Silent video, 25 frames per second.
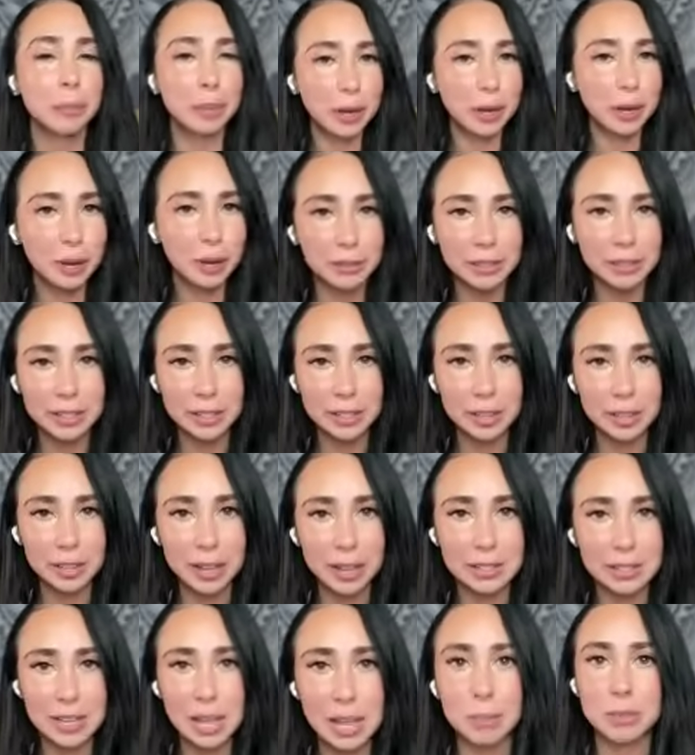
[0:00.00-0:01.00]
But apparently
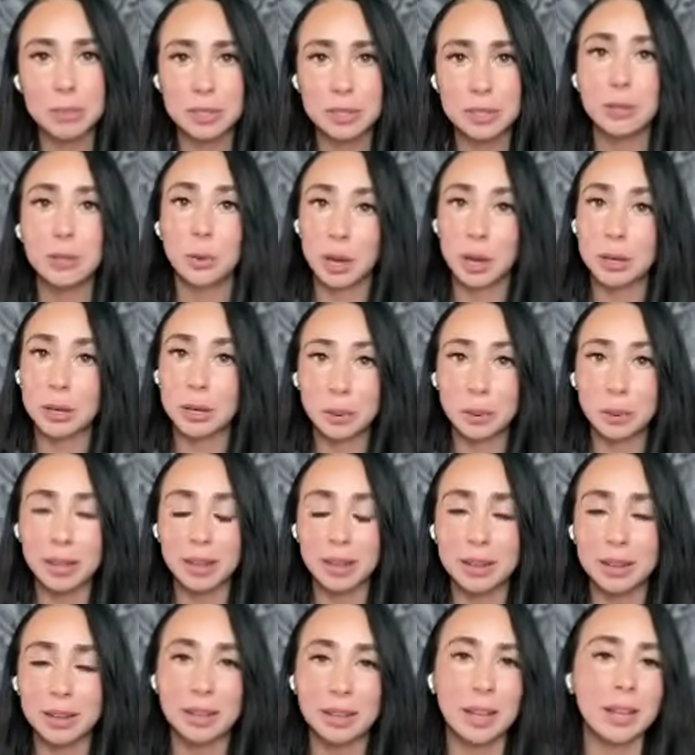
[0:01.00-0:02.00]
I tapped in quite a
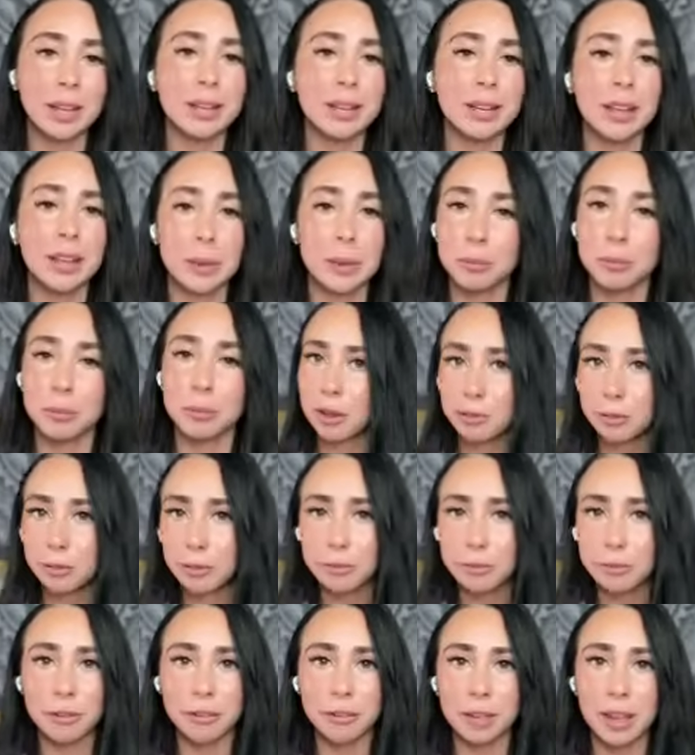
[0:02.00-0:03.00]
bit, and I'm
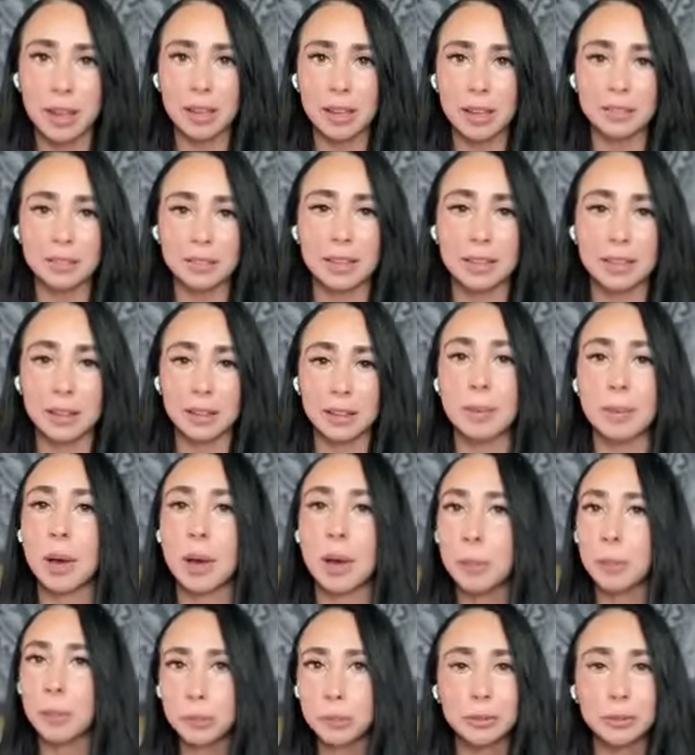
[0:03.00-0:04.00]
grateful for that. Like, I'm
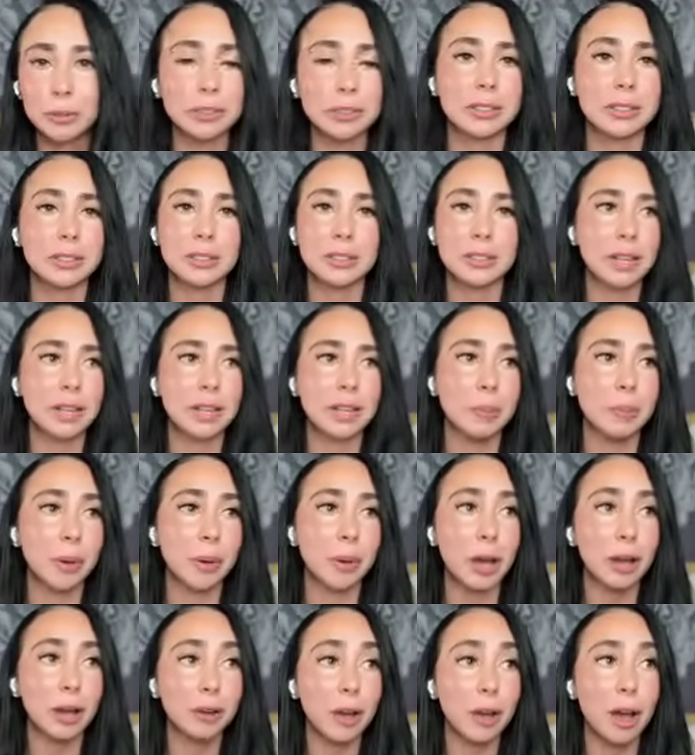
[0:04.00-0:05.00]
humbled, and
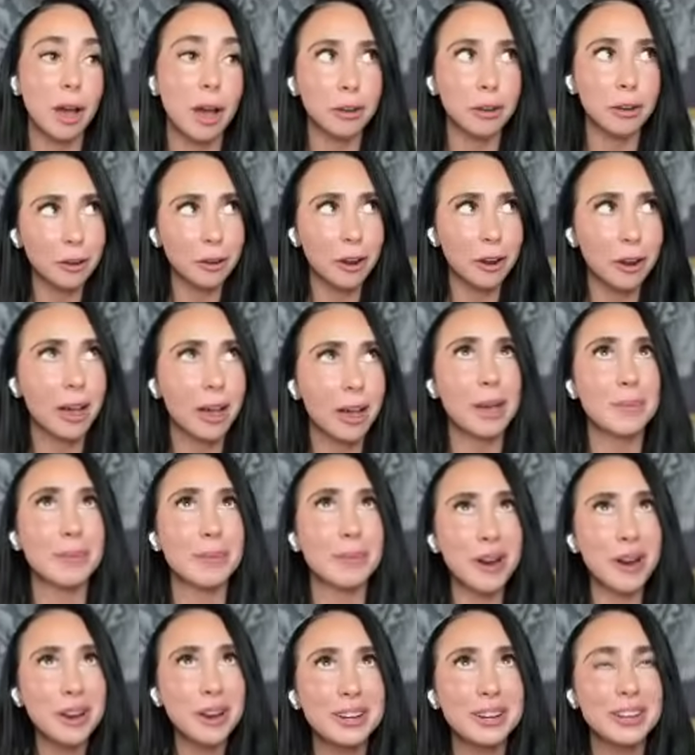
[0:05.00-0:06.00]

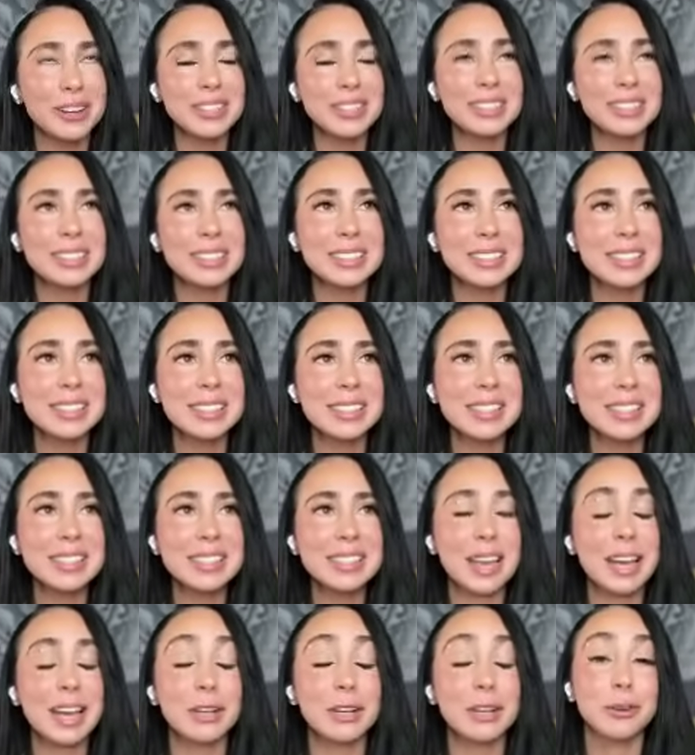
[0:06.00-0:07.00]
I'm honored
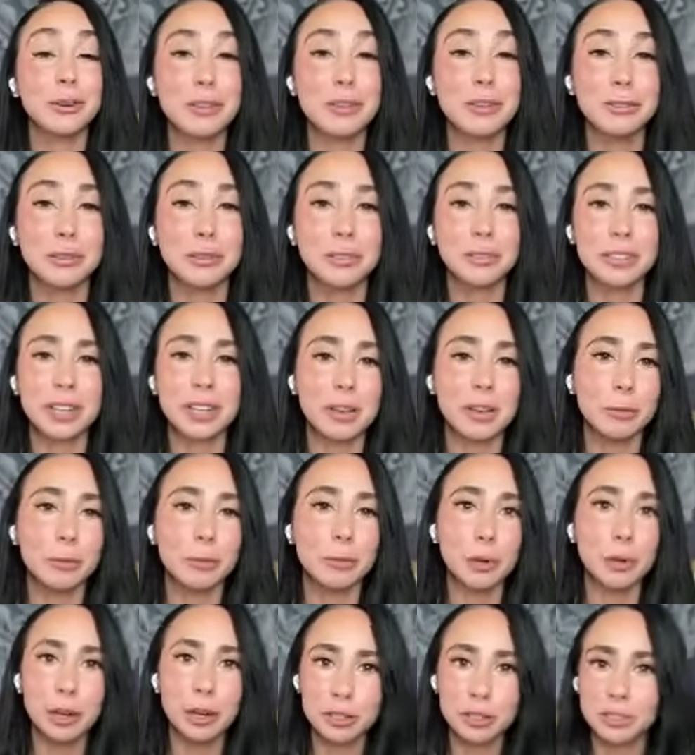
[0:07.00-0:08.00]
and grateful that
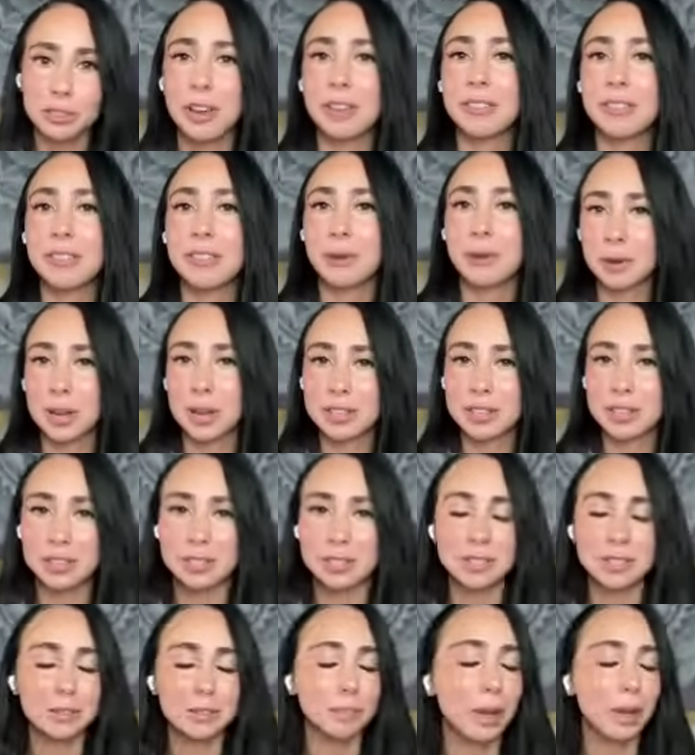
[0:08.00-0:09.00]
I've worked on that
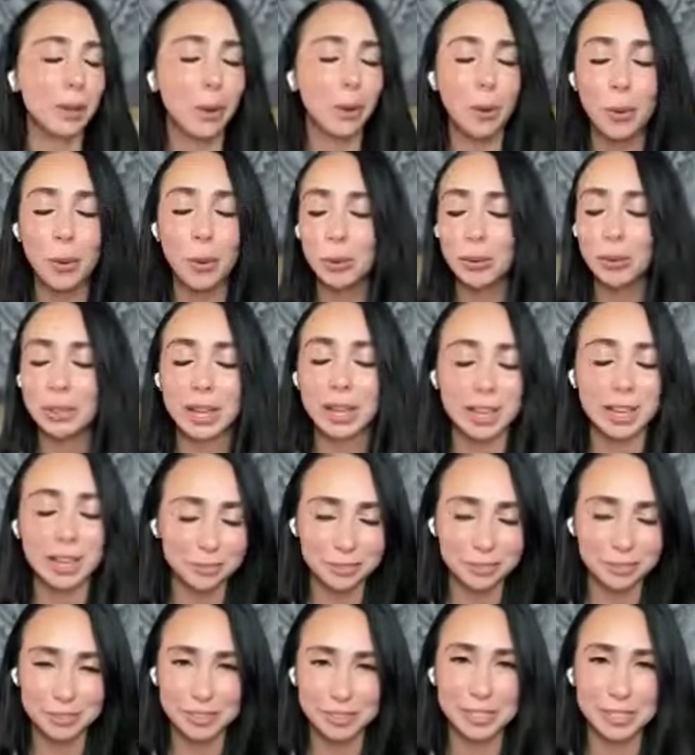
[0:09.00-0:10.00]
resonance my whole
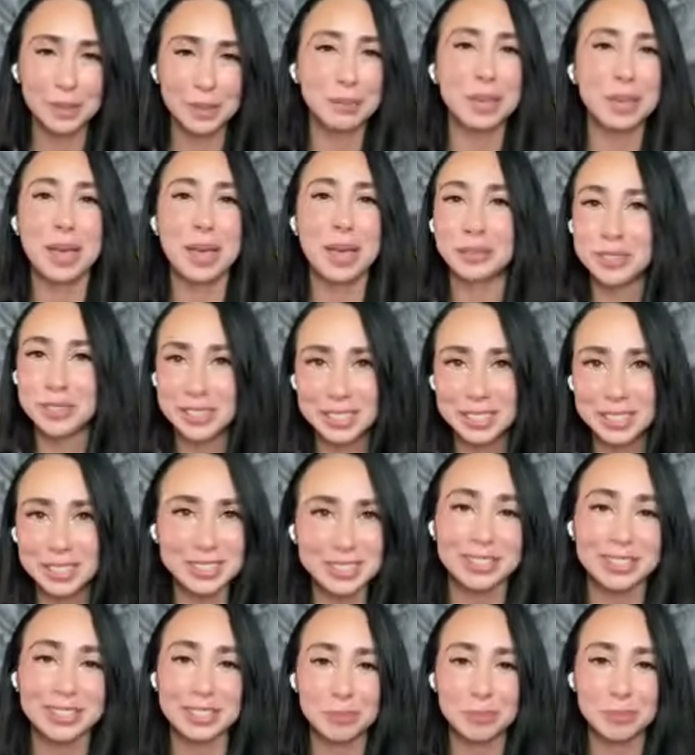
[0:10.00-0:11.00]
life to be able to
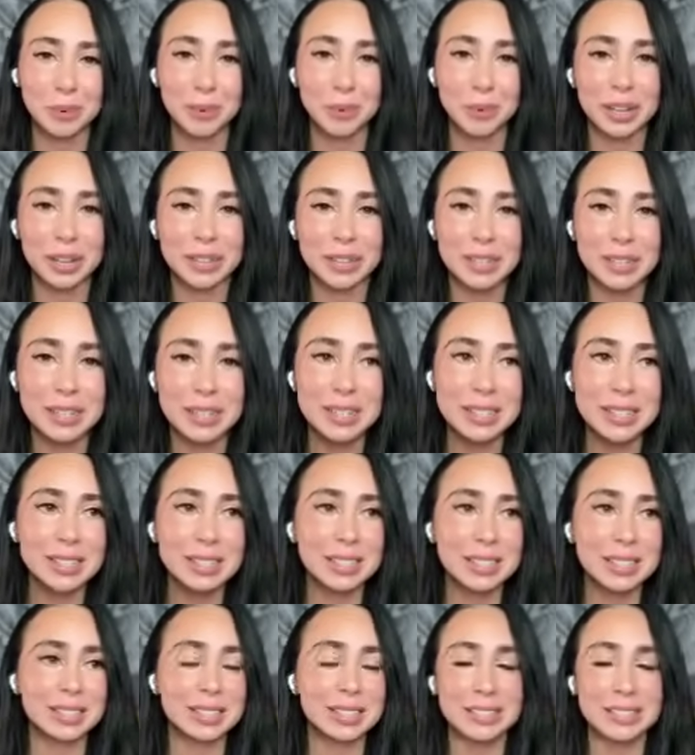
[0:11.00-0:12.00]
get to this point.
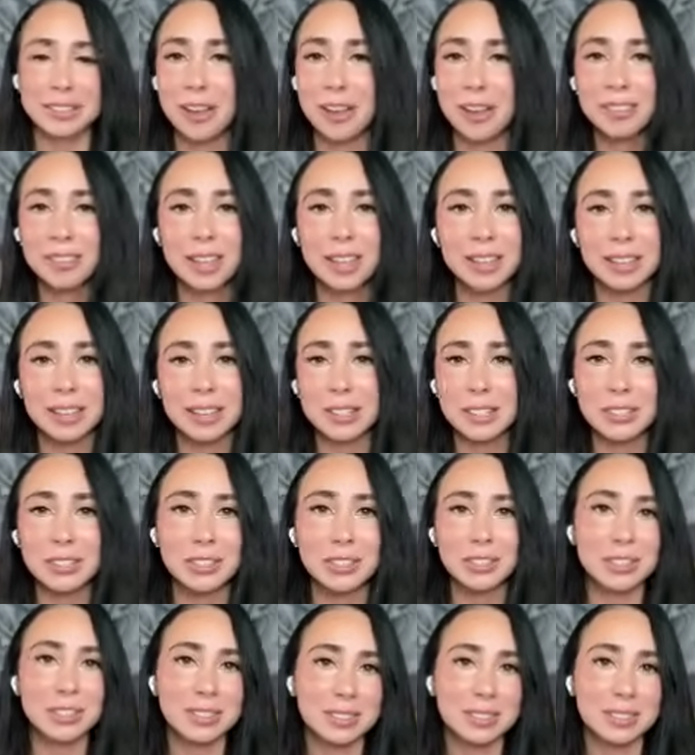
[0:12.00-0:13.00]
Because it's not like
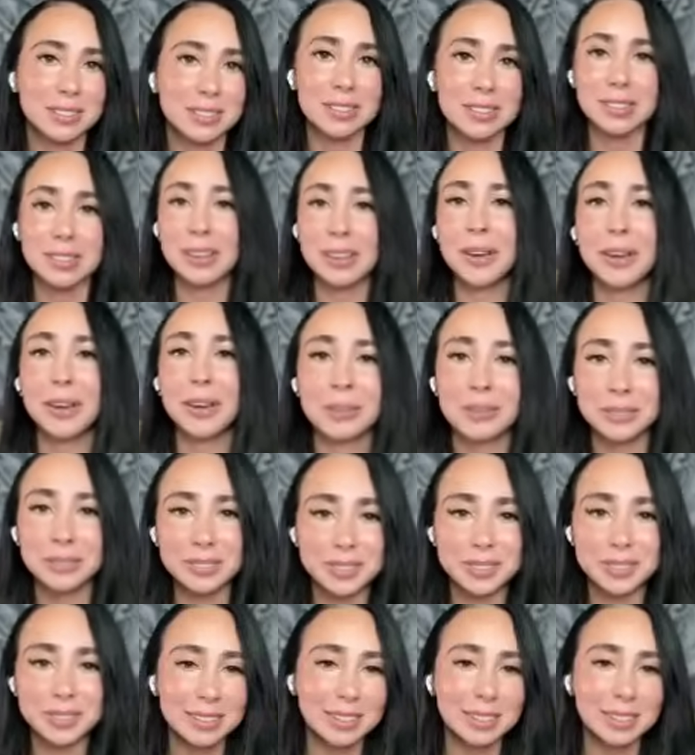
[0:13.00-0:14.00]
it's just, oh,
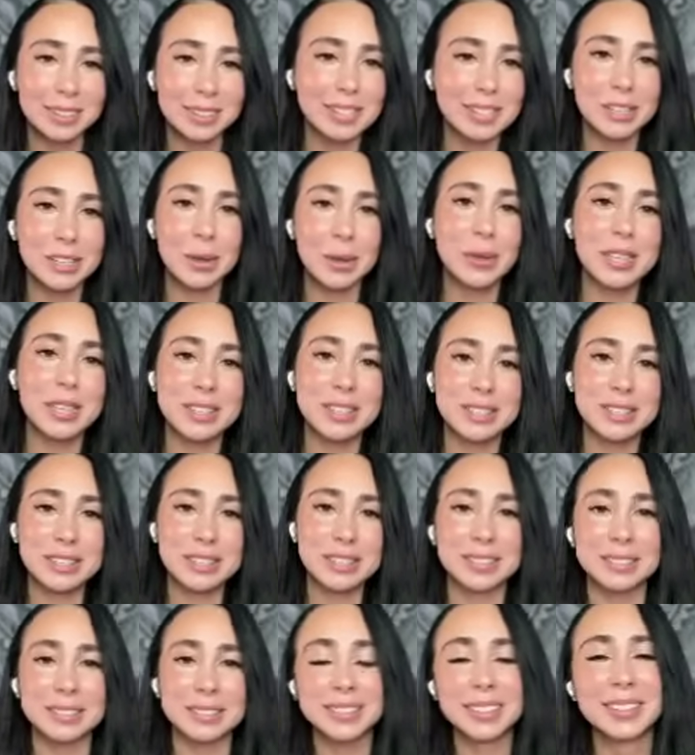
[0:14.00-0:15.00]
it's so
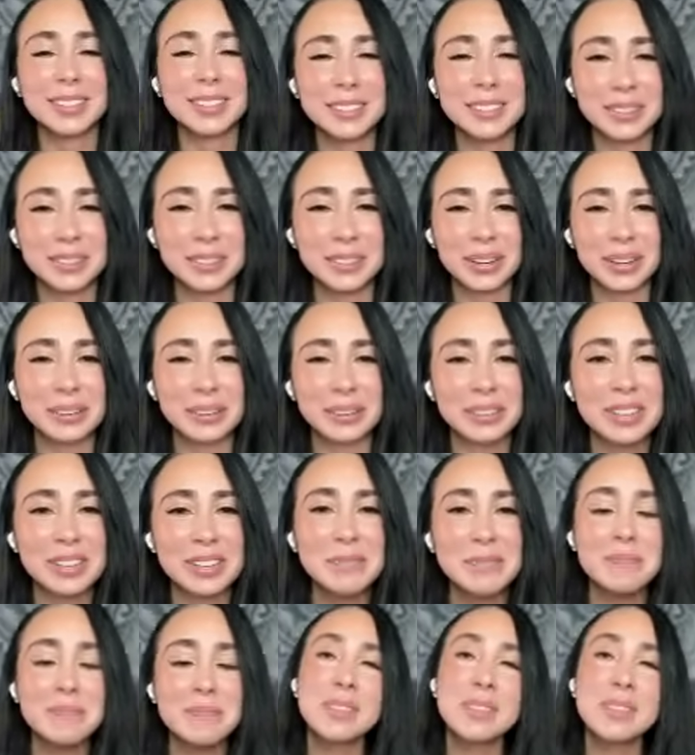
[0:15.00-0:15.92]
easy, you know?